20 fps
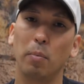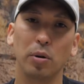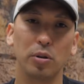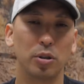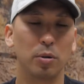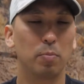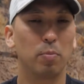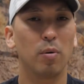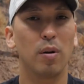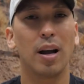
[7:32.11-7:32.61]
Put
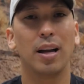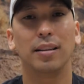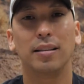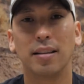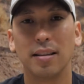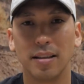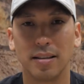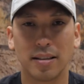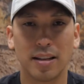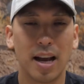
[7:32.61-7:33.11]
your pride
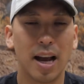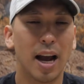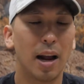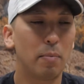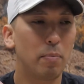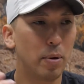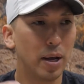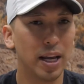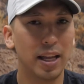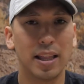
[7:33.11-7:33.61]
to the
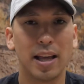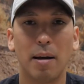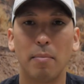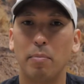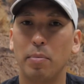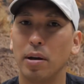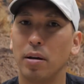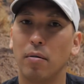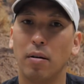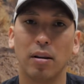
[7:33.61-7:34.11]
side, pay
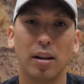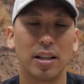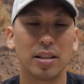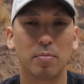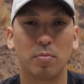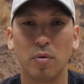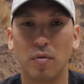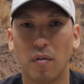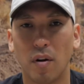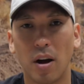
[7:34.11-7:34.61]
that bill, and
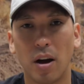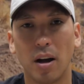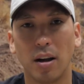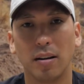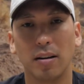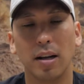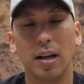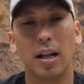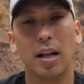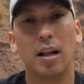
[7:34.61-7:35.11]
let's move
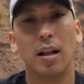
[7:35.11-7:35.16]
on.